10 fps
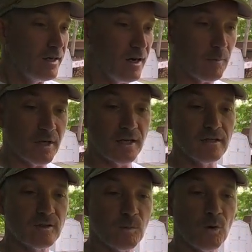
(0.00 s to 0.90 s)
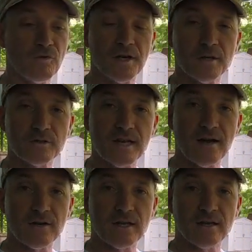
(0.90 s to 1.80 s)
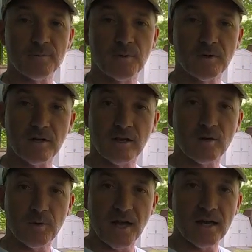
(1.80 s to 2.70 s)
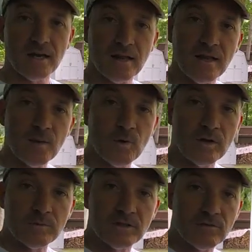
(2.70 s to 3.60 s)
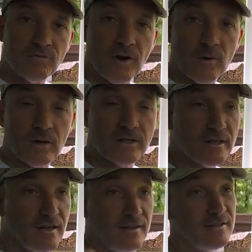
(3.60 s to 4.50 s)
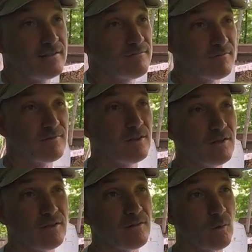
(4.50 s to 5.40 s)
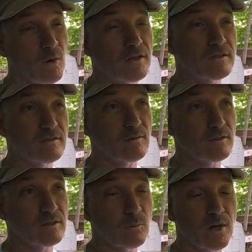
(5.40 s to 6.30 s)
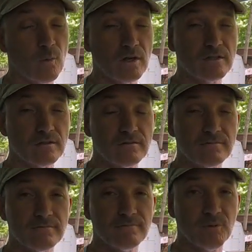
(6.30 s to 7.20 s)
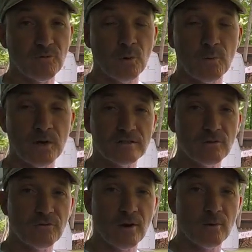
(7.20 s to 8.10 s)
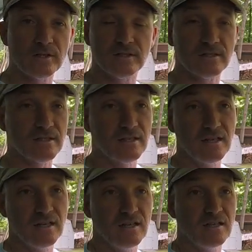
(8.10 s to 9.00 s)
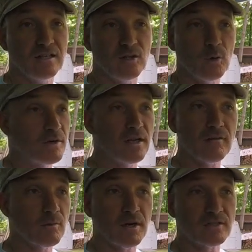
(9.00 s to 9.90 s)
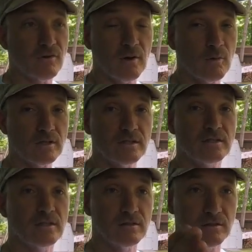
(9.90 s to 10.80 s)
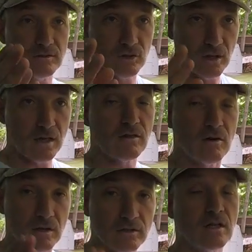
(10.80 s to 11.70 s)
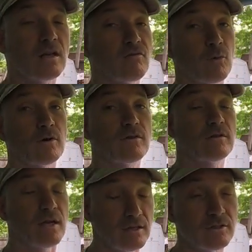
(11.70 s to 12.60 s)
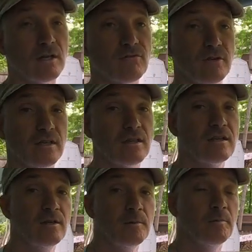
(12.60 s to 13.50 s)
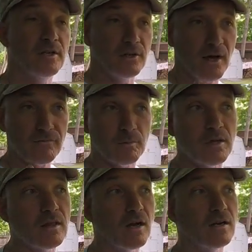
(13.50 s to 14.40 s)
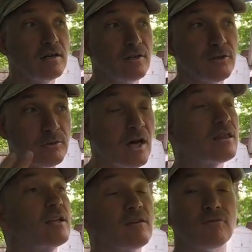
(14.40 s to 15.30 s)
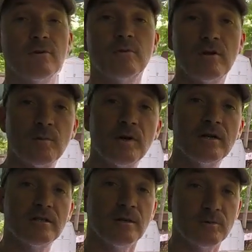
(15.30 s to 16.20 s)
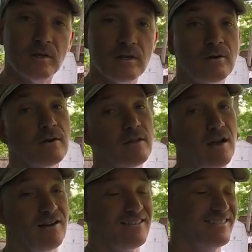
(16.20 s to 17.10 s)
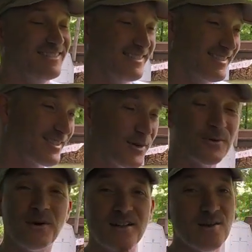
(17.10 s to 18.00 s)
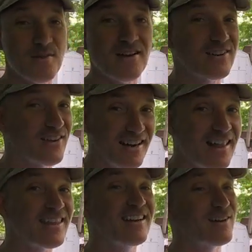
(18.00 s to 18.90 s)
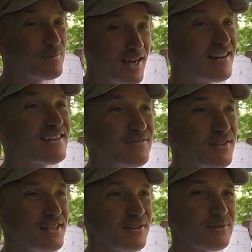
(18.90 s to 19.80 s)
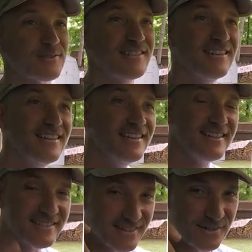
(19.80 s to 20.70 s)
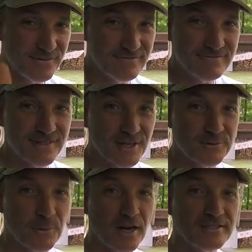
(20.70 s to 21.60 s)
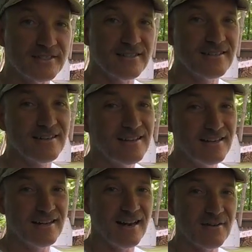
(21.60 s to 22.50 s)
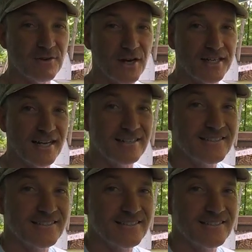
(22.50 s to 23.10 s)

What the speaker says: I'll be getting some more videos out. Again, I'm going to be editing them while I'm selling fireworks. The way it was before sold fireworks is nobody ever buys fireworks until July 3rd and July 4th and July 5th. But you have to be there and do nothing for a long period of time so they know you're there. So while I'm there doing nothing, I'll be editing videos. So thanks for watching and have a great day.